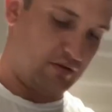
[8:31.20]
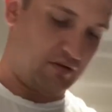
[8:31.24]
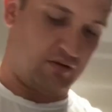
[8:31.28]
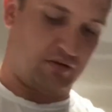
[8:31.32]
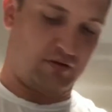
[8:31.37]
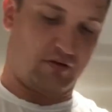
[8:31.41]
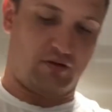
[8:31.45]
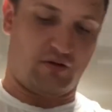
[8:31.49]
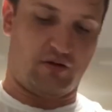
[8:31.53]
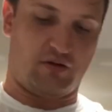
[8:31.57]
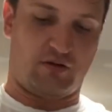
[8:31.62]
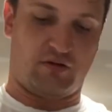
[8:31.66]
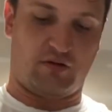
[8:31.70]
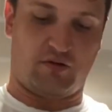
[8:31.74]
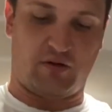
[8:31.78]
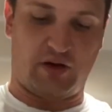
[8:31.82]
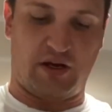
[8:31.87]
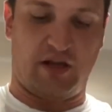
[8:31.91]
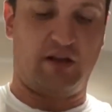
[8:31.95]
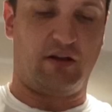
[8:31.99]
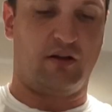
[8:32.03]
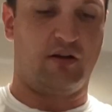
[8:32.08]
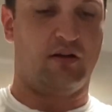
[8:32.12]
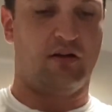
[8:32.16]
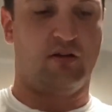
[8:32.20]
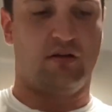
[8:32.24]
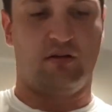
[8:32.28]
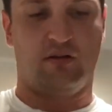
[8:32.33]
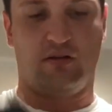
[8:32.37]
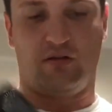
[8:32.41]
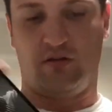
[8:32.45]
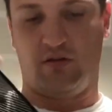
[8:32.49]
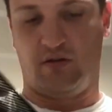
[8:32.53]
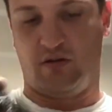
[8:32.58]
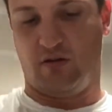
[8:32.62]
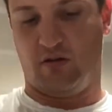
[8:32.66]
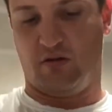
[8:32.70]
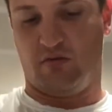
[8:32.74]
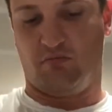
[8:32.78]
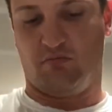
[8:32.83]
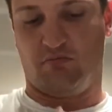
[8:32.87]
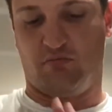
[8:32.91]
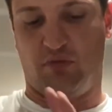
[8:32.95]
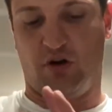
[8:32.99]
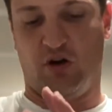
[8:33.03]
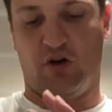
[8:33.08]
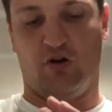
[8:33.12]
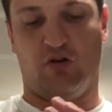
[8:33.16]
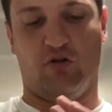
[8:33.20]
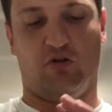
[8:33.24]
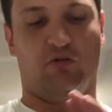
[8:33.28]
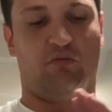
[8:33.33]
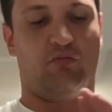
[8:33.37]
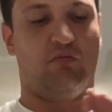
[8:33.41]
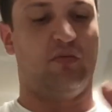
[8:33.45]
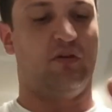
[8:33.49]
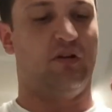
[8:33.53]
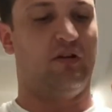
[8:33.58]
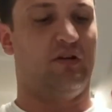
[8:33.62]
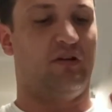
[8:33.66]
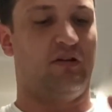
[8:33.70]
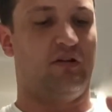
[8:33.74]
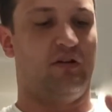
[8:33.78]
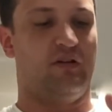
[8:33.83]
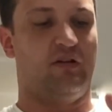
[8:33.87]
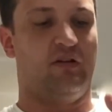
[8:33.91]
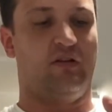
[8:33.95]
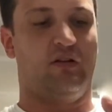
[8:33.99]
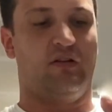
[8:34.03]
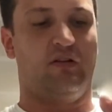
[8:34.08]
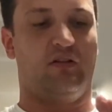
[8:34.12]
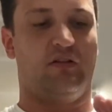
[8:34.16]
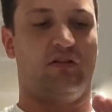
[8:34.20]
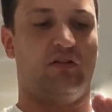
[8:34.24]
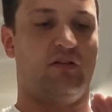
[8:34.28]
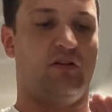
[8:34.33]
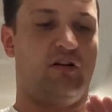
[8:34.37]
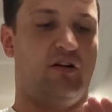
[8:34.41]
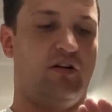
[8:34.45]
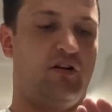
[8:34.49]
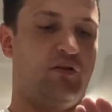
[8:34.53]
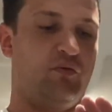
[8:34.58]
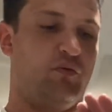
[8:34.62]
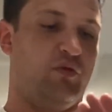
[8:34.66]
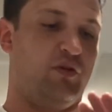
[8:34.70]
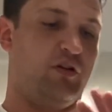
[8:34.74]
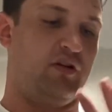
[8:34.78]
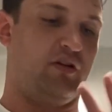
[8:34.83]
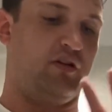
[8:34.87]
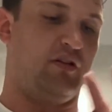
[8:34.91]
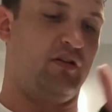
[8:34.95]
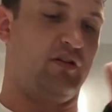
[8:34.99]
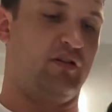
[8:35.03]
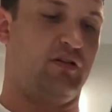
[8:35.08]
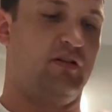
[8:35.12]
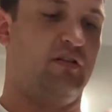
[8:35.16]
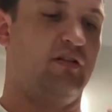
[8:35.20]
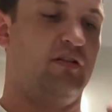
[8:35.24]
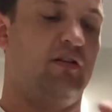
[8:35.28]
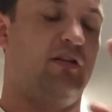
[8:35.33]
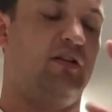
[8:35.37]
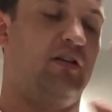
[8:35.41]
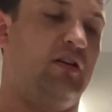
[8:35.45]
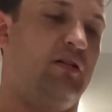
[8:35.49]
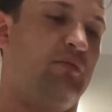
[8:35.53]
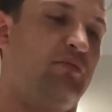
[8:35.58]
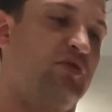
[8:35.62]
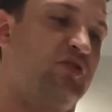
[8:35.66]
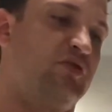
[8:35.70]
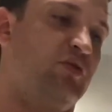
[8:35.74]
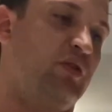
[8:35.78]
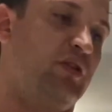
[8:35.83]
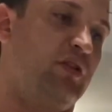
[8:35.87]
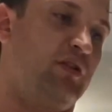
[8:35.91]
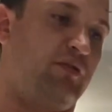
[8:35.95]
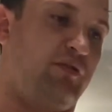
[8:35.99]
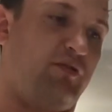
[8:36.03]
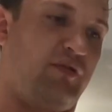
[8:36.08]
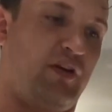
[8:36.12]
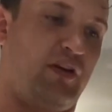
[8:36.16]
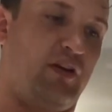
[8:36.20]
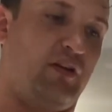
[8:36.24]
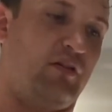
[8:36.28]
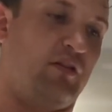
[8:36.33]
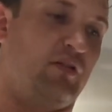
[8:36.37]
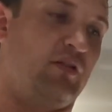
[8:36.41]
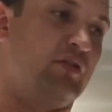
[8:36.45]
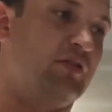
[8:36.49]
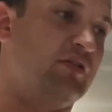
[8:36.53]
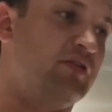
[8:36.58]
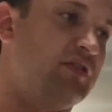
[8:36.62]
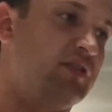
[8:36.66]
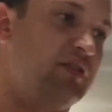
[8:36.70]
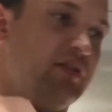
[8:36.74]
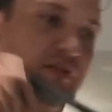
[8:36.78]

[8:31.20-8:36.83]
All right, boom, third one, in between the fingers.